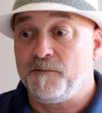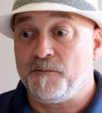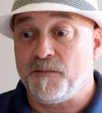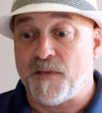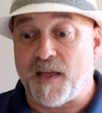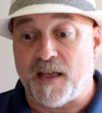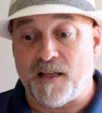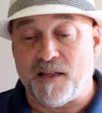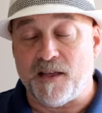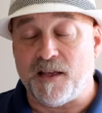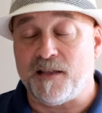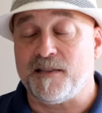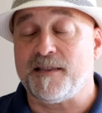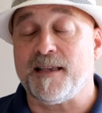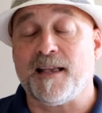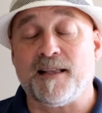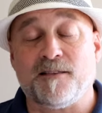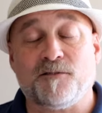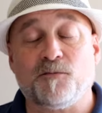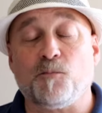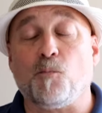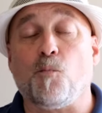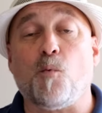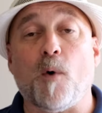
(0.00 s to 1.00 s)
it,
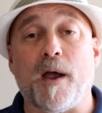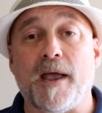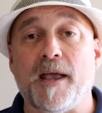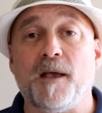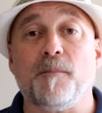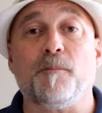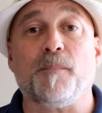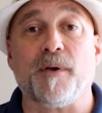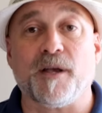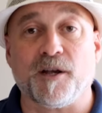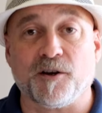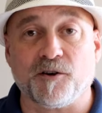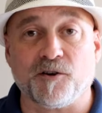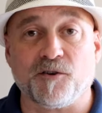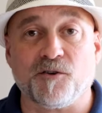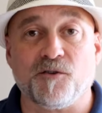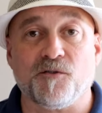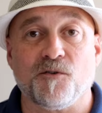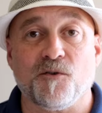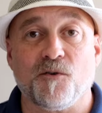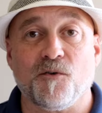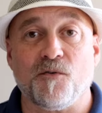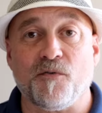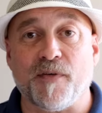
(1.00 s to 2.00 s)
it's way
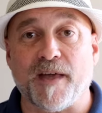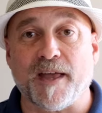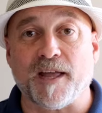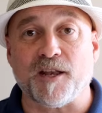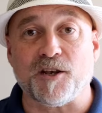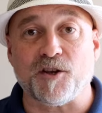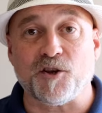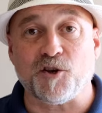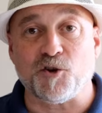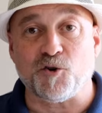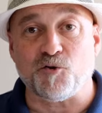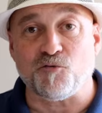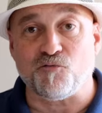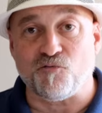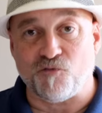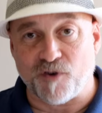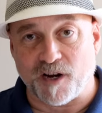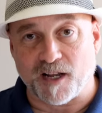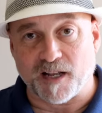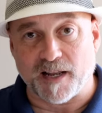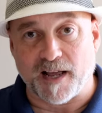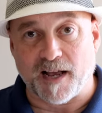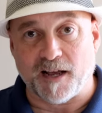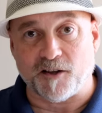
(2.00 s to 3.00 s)
bigger than you
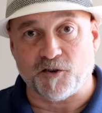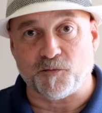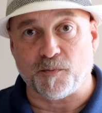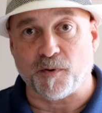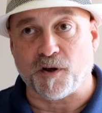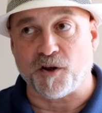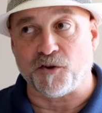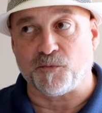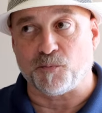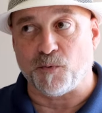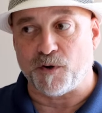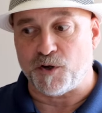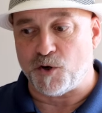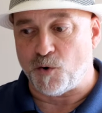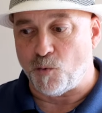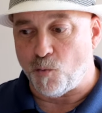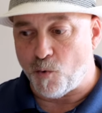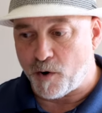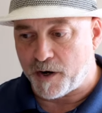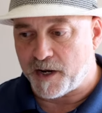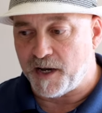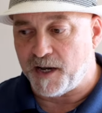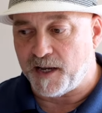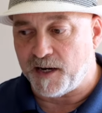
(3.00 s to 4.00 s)
realize because when you're
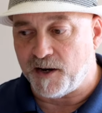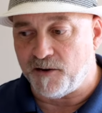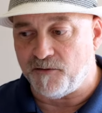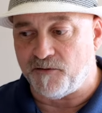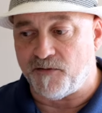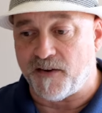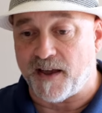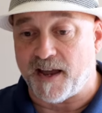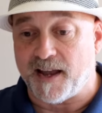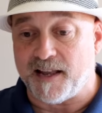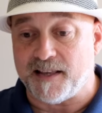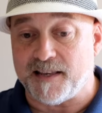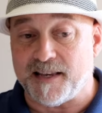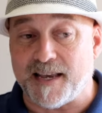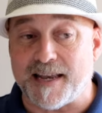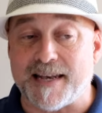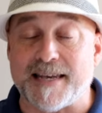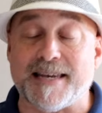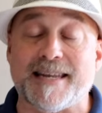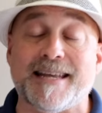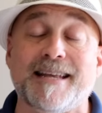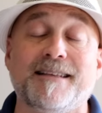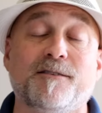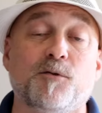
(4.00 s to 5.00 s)
working an event, you
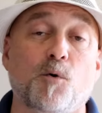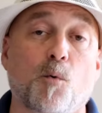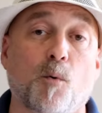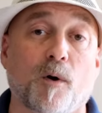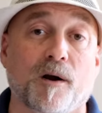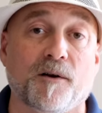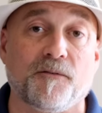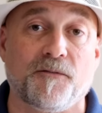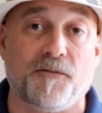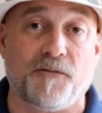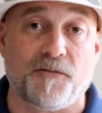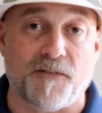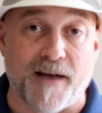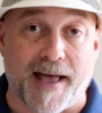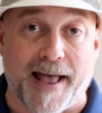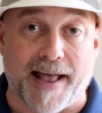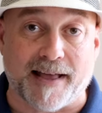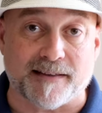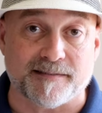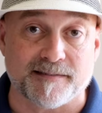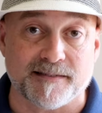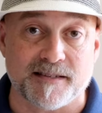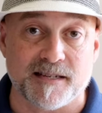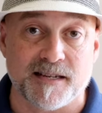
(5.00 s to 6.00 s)
need to work
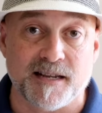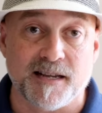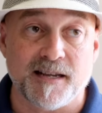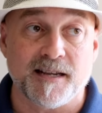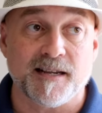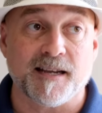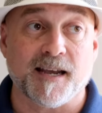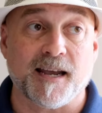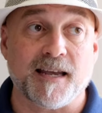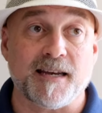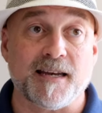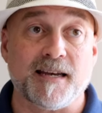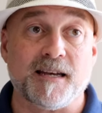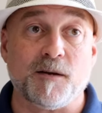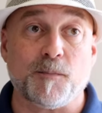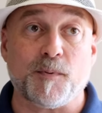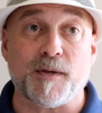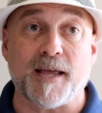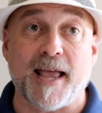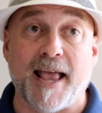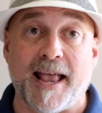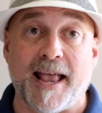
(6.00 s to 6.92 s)
fast. You need to be